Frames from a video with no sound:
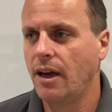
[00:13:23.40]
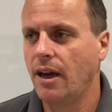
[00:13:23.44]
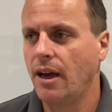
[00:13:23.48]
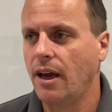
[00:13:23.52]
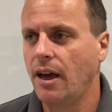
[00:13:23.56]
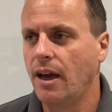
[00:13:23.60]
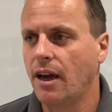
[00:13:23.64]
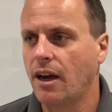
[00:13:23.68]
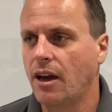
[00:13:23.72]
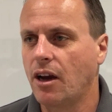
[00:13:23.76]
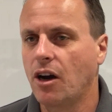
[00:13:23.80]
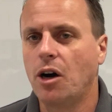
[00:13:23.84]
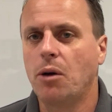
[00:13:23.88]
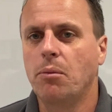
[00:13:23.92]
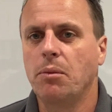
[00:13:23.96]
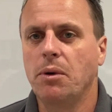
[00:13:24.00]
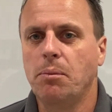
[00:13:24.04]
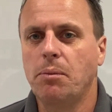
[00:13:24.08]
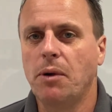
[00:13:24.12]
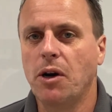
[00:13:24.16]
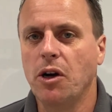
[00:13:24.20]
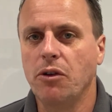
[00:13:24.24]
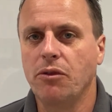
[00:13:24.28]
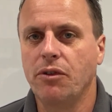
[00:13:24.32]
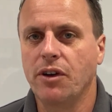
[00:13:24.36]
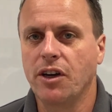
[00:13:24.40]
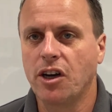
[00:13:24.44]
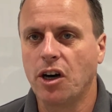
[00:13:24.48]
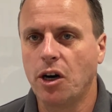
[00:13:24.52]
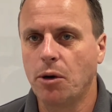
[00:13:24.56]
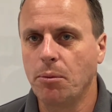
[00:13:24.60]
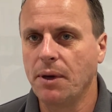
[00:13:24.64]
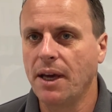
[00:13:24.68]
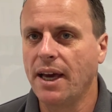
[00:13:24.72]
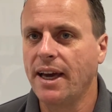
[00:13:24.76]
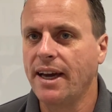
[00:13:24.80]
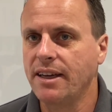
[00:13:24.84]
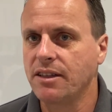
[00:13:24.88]
it can't be both, it can't
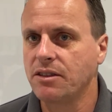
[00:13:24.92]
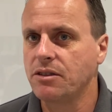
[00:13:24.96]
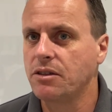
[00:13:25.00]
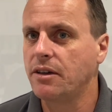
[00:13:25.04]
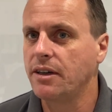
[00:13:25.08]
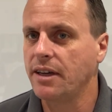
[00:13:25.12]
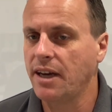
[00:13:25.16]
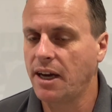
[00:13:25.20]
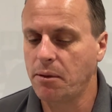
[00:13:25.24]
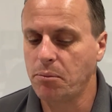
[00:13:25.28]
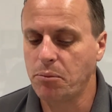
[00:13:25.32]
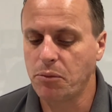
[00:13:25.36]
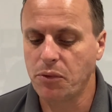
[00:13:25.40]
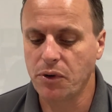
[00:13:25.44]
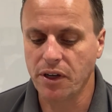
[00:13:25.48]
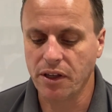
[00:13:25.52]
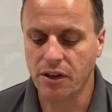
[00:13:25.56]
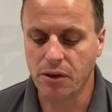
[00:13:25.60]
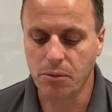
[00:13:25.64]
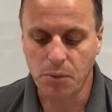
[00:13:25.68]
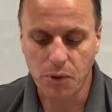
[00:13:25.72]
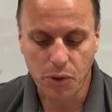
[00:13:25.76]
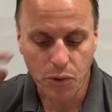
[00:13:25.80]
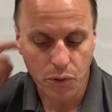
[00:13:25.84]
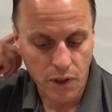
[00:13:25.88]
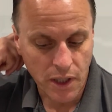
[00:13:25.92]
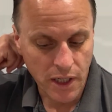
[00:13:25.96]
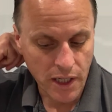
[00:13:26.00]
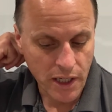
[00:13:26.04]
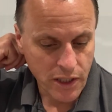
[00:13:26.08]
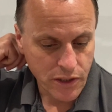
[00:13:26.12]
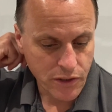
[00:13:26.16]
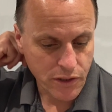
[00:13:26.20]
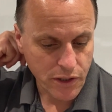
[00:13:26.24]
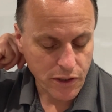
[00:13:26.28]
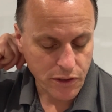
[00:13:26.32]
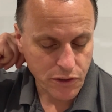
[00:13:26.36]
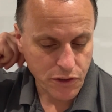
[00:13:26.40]
be airtight and breathable.
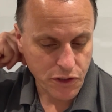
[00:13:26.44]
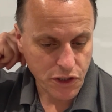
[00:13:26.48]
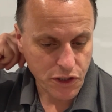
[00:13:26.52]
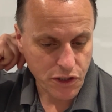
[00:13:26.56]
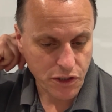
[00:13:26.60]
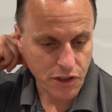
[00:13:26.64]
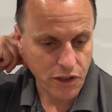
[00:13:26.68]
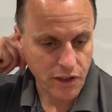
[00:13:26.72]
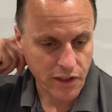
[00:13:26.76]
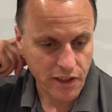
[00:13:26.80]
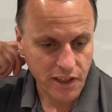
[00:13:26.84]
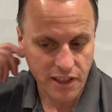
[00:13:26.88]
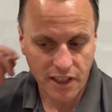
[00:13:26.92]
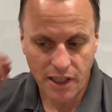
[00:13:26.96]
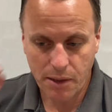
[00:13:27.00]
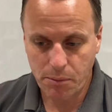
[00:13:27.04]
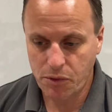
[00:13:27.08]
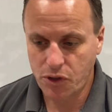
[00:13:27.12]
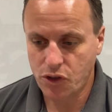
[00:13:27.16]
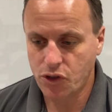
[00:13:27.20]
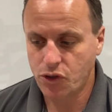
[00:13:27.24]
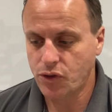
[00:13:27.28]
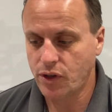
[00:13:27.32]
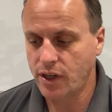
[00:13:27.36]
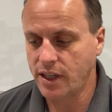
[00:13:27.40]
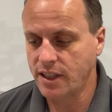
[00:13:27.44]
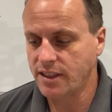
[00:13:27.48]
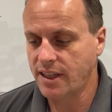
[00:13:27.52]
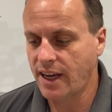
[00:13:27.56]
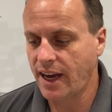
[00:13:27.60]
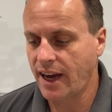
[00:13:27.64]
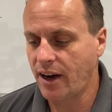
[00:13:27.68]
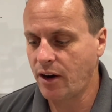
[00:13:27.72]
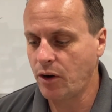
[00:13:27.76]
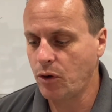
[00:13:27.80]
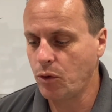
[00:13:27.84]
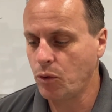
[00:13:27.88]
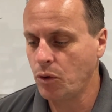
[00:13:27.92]
So it just kind of demonstrates
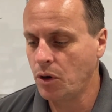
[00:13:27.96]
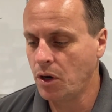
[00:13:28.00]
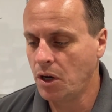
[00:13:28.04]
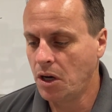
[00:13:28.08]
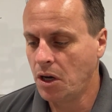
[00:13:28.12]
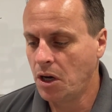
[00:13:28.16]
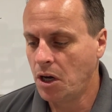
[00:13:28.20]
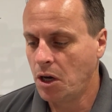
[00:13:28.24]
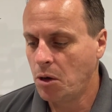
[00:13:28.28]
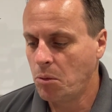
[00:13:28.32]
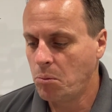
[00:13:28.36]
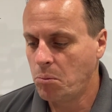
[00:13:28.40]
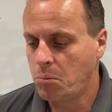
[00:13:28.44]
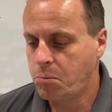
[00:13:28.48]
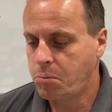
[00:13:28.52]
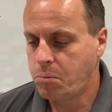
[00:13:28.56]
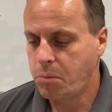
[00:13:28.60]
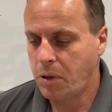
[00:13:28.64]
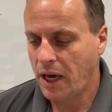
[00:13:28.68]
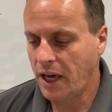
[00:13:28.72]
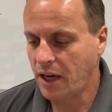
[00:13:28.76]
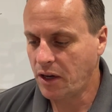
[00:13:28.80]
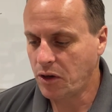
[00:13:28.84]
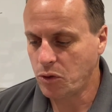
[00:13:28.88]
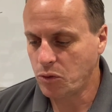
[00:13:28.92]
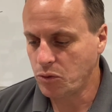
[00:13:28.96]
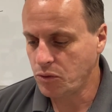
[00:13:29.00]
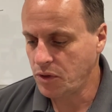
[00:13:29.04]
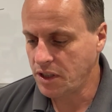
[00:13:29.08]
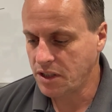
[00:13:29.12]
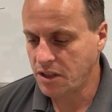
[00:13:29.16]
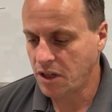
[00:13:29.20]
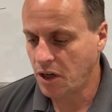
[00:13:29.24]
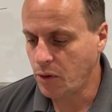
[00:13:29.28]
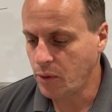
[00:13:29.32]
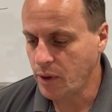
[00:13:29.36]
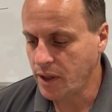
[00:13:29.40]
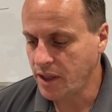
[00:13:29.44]
how pickled this
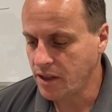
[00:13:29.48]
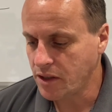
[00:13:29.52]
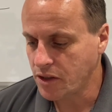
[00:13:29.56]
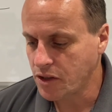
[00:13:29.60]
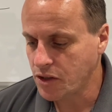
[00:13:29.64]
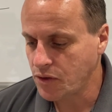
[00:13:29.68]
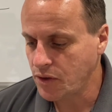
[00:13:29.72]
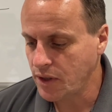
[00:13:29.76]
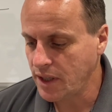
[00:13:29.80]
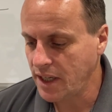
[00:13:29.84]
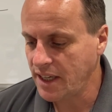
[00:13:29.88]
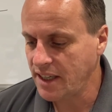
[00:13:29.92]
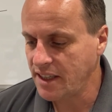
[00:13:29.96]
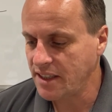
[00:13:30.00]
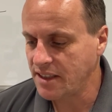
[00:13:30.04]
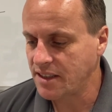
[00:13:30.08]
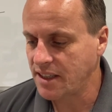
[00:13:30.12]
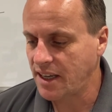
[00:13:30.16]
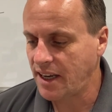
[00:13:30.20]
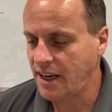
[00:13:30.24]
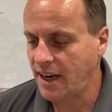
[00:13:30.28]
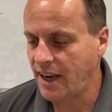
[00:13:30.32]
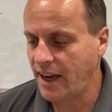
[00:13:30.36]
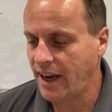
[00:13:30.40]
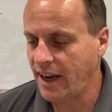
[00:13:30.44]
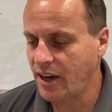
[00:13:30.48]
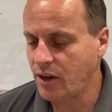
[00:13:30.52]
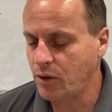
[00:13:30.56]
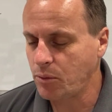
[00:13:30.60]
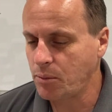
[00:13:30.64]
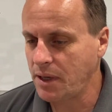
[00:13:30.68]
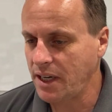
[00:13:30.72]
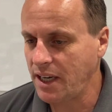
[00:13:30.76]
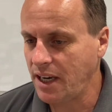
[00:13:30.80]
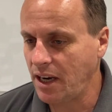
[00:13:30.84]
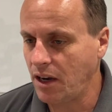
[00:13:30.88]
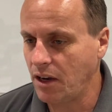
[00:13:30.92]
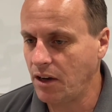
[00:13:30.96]
whole industry is and how
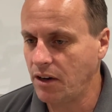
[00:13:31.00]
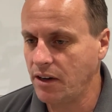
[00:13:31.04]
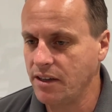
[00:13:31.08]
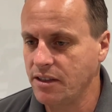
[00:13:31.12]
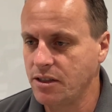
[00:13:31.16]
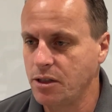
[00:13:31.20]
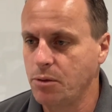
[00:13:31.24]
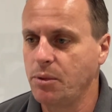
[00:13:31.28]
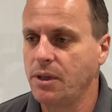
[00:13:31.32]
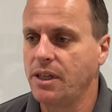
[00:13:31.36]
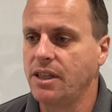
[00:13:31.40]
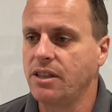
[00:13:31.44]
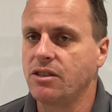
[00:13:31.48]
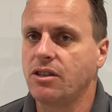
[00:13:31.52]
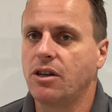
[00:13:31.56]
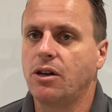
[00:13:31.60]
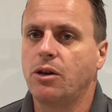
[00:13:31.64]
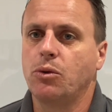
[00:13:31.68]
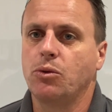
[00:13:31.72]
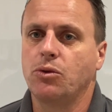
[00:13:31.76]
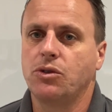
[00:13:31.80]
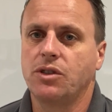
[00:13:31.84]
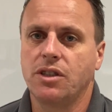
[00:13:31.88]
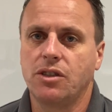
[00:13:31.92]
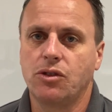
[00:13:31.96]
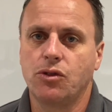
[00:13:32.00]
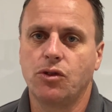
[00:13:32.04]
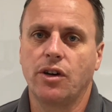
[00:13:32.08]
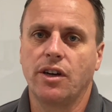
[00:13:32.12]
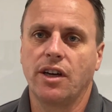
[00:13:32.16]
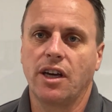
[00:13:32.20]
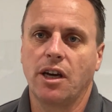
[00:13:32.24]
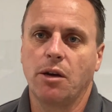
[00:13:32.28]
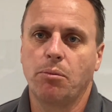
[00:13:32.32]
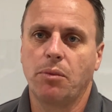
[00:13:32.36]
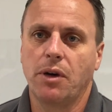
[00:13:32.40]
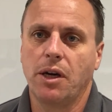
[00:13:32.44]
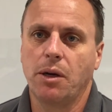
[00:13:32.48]
many lies are being told to try and
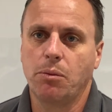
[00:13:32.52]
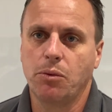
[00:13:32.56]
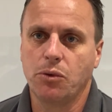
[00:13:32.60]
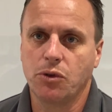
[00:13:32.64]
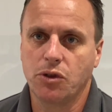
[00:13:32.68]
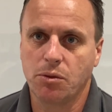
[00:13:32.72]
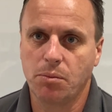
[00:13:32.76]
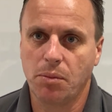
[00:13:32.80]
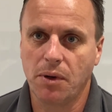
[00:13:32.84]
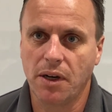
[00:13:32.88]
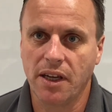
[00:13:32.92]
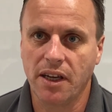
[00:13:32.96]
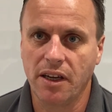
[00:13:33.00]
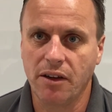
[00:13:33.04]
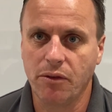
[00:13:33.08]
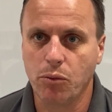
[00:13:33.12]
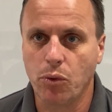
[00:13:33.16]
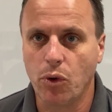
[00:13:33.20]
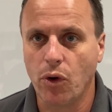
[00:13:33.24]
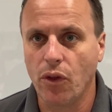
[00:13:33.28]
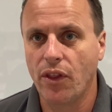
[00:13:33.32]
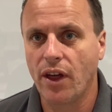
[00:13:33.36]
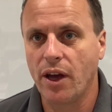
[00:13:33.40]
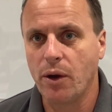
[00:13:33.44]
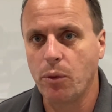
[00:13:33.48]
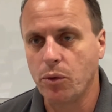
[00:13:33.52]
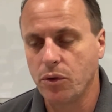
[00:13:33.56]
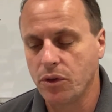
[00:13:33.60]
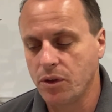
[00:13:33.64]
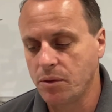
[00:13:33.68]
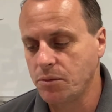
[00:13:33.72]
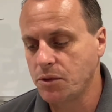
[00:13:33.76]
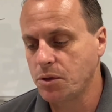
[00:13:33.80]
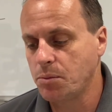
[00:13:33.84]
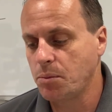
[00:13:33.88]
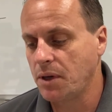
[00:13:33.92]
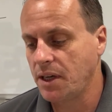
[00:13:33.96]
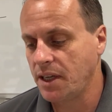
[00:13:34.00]
get people to believe what they want them
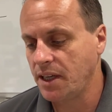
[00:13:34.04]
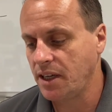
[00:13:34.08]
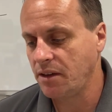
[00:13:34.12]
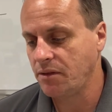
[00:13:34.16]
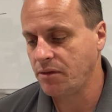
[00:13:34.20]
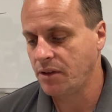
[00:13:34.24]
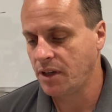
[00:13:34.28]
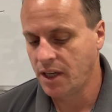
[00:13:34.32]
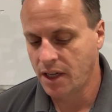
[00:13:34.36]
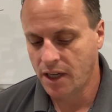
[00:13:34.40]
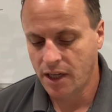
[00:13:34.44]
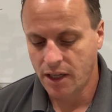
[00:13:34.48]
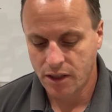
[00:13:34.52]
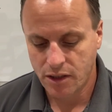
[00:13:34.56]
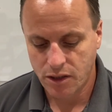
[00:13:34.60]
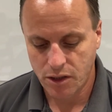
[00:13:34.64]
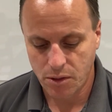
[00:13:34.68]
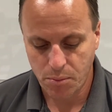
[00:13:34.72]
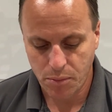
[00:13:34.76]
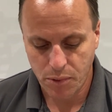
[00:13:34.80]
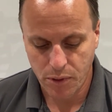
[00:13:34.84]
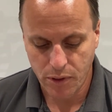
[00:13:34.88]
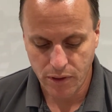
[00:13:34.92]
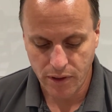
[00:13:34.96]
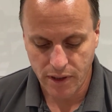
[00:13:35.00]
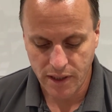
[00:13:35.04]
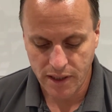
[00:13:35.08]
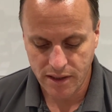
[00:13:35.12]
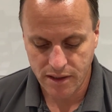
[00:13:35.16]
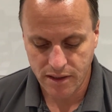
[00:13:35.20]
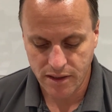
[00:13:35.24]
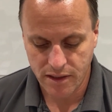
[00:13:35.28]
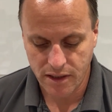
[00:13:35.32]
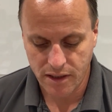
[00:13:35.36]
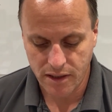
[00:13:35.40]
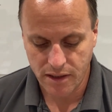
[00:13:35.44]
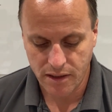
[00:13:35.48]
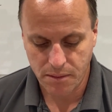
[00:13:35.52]
to believe to put this
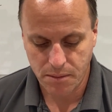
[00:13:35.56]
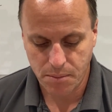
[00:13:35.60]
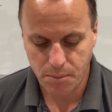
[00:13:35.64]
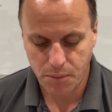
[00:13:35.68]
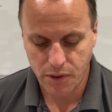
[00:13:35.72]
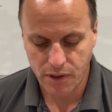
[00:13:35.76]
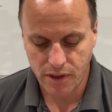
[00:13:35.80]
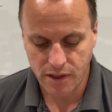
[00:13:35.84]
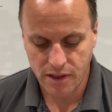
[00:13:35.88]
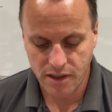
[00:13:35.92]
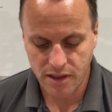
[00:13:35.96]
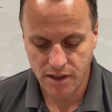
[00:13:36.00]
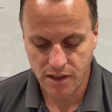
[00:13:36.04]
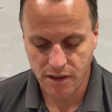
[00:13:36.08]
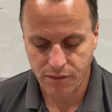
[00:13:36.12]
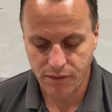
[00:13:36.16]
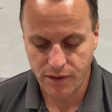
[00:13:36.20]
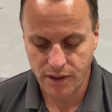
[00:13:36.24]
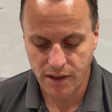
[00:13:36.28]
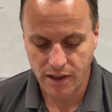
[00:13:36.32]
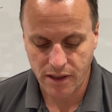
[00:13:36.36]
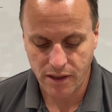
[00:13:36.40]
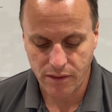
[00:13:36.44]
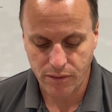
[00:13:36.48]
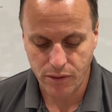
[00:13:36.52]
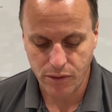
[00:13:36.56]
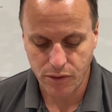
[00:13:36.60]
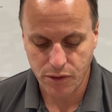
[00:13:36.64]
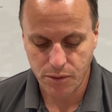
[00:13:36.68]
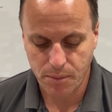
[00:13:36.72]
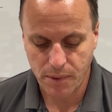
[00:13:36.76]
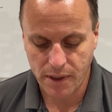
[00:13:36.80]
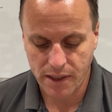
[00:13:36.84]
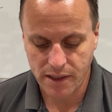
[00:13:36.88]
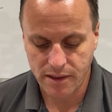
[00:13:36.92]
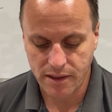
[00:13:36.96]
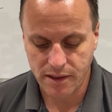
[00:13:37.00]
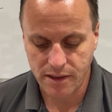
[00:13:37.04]
stuff in their roof
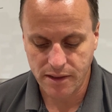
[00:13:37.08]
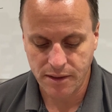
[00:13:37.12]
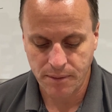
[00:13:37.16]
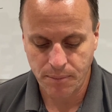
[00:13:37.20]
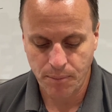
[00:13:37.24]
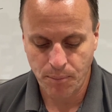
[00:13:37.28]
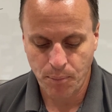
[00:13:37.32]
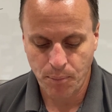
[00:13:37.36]
spaces.